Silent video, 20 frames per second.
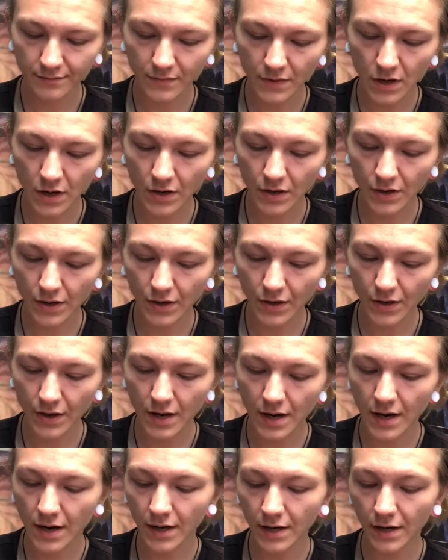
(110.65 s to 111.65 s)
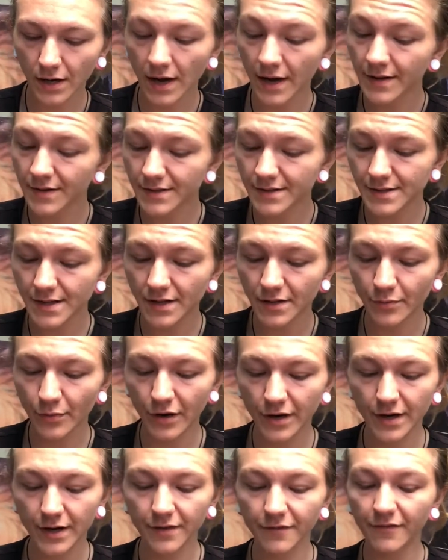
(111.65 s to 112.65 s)
are highly
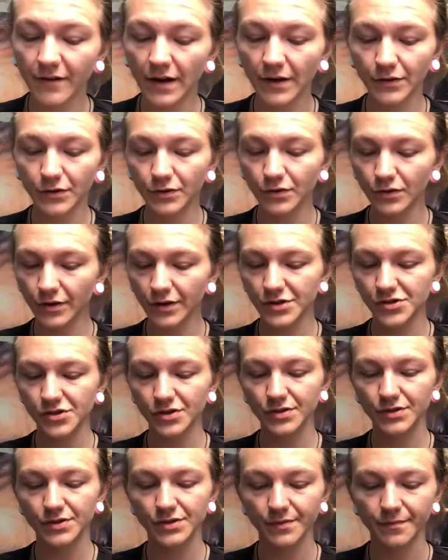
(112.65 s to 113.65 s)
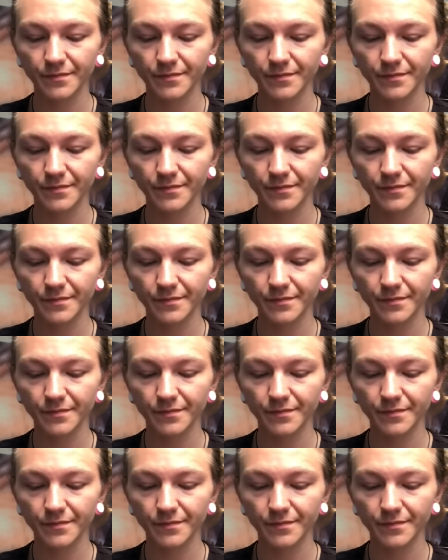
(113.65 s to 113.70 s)
celebrated and valued creatures.